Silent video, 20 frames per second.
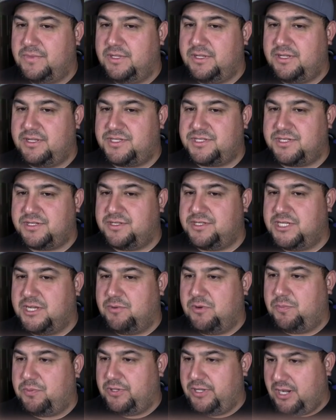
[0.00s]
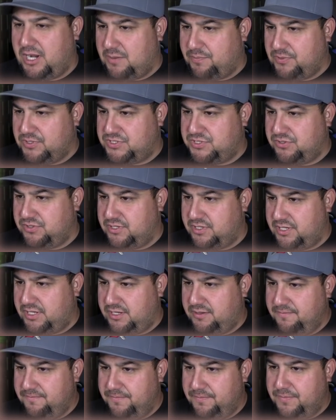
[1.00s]
It's a double play
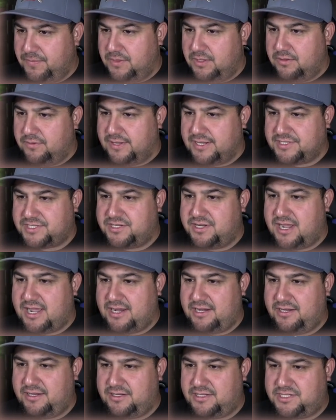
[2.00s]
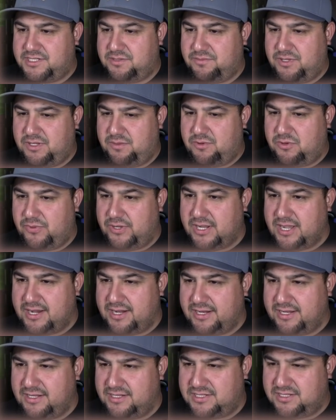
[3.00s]
opportunity. That's not hit to me, but we got
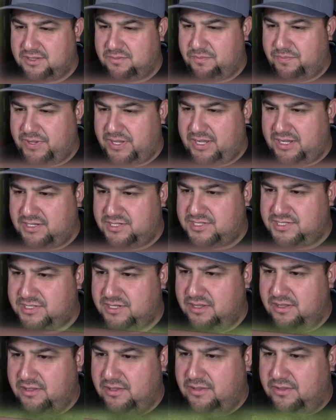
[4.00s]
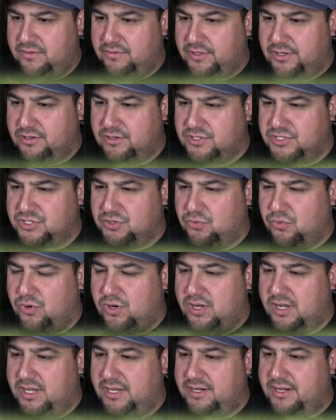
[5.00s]
to get to the base. There's a
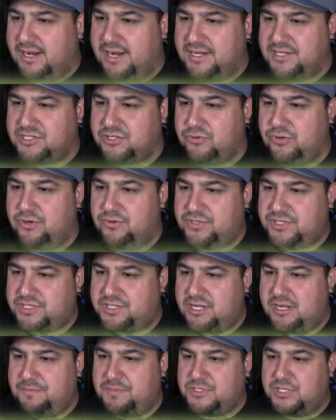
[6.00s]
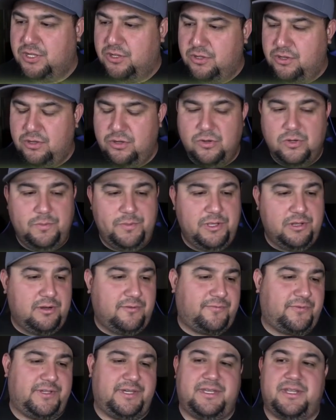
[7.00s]
1. Nice crow step. 2.
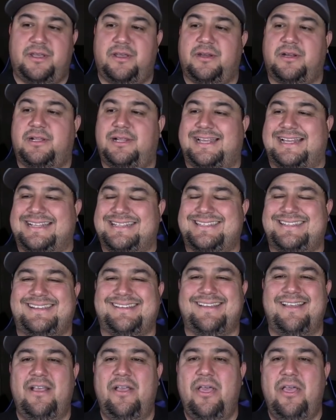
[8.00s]
Beautifully done. Classic